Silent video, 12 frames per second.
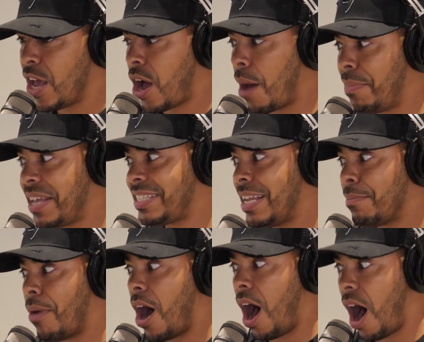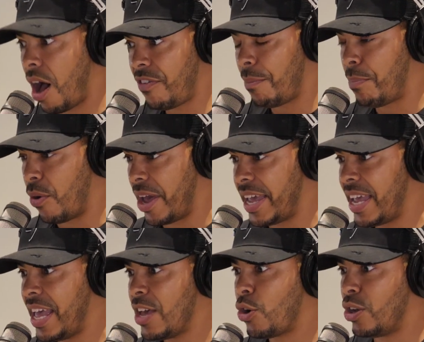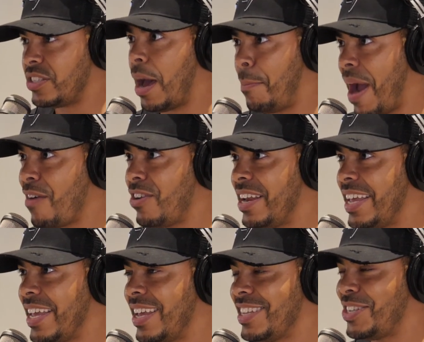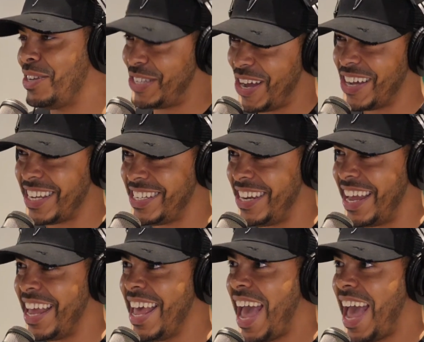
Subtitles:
come, let's link my other boy, because apparently, so he's Turkish, innit?